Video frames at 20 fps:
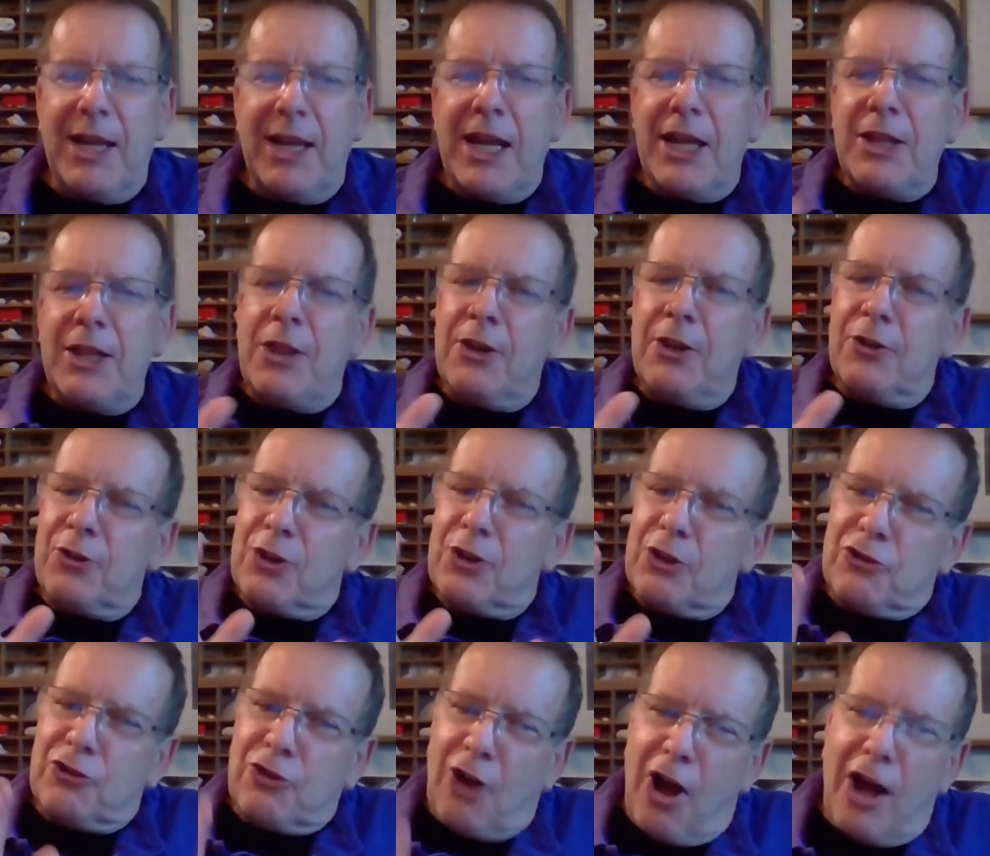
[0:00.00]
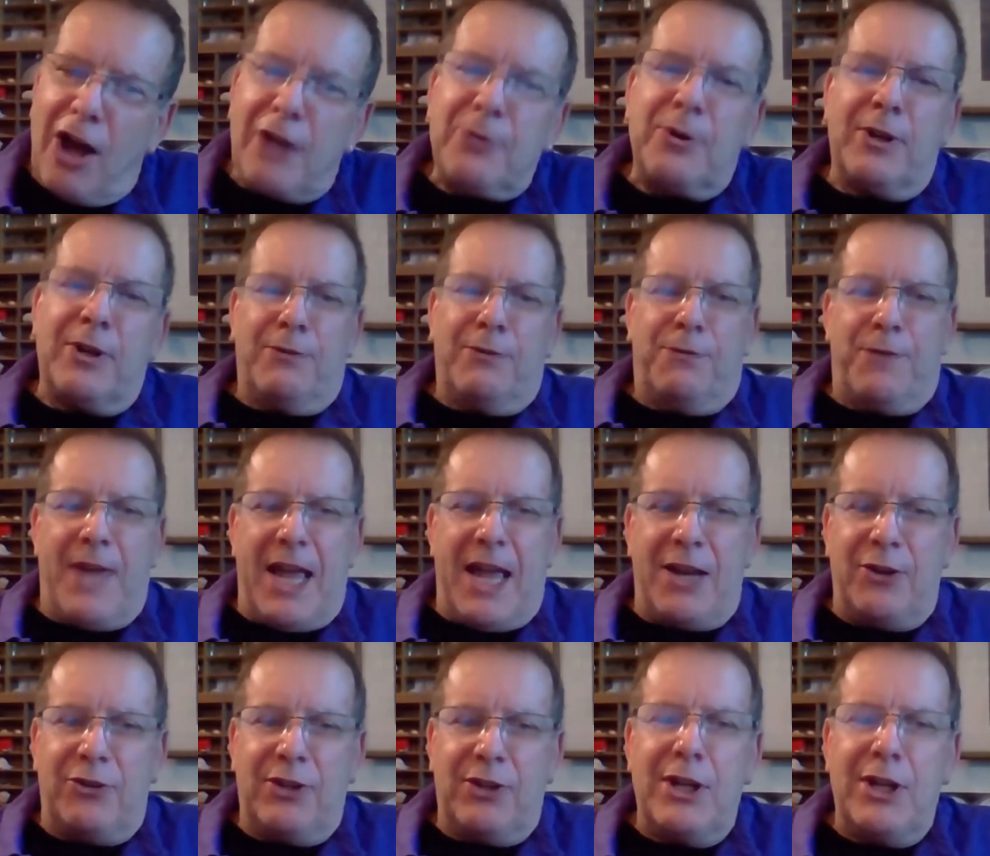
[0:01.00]
And then there's the genre of
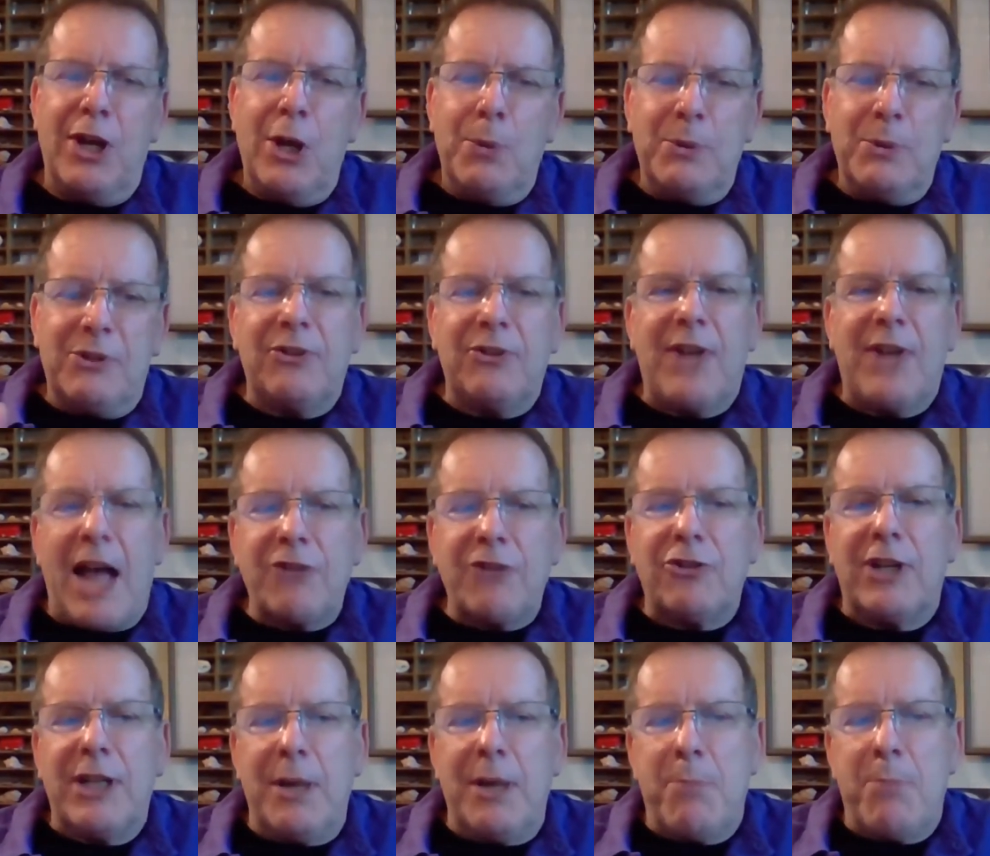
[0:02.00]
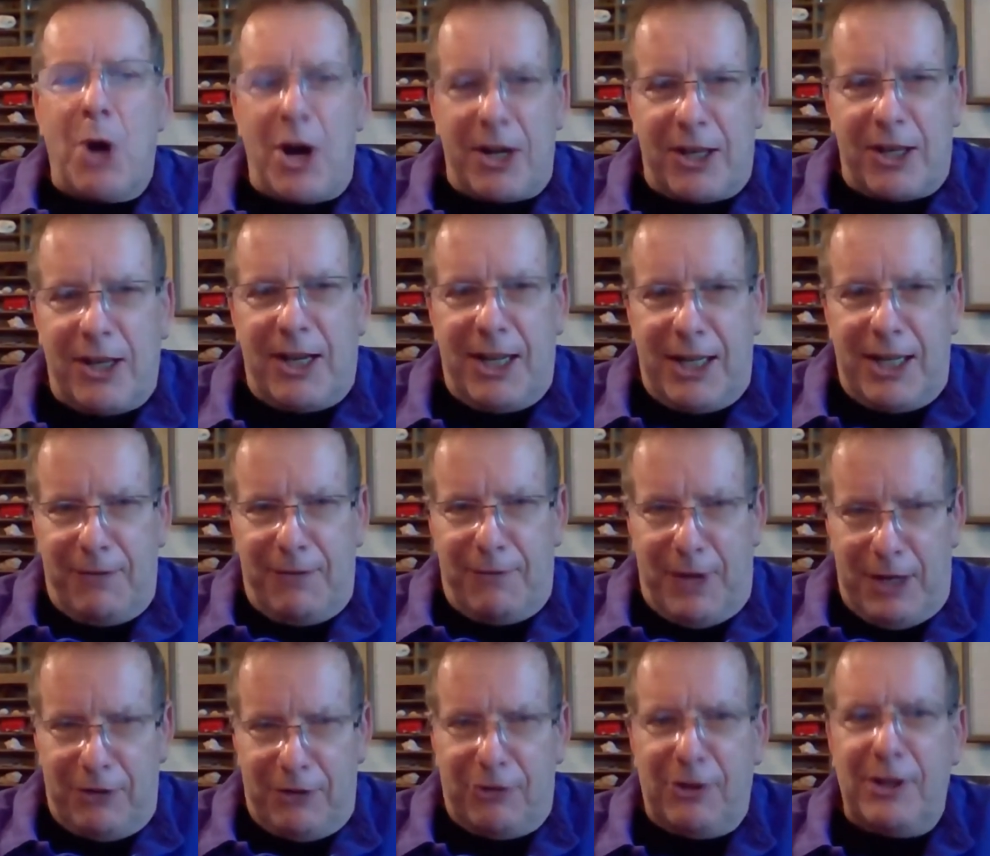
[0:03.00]
fantasy, which is actually a marketing
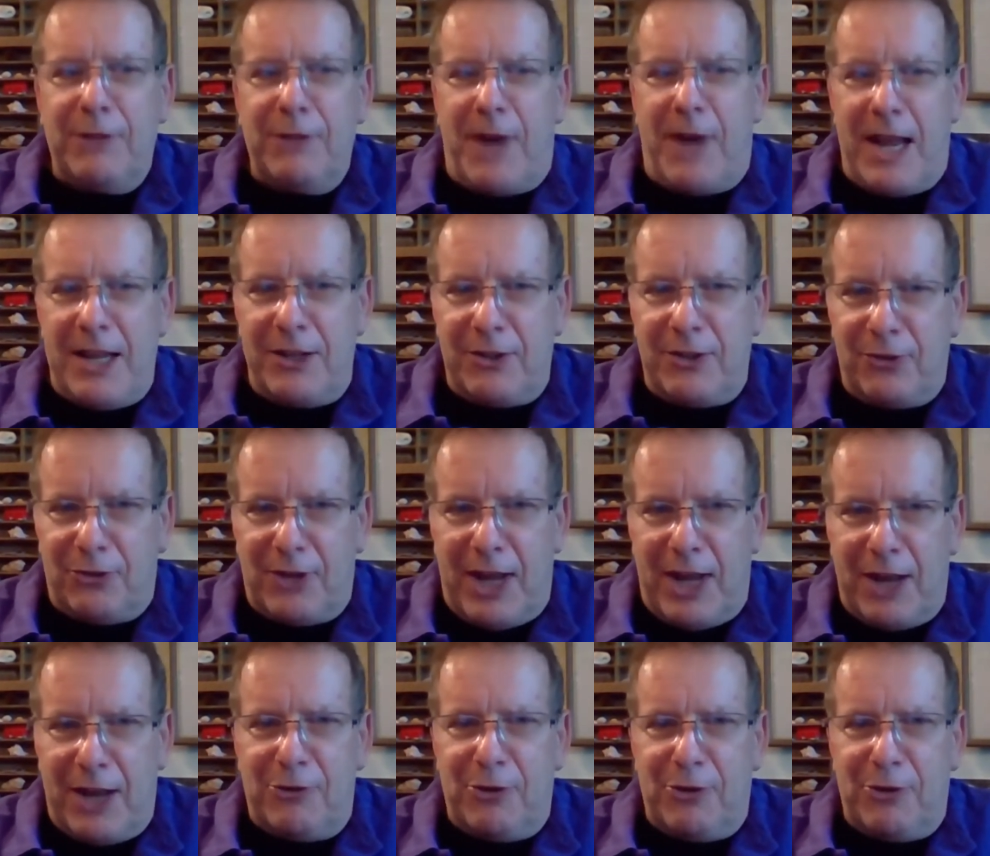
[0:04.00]
invention, if I understand you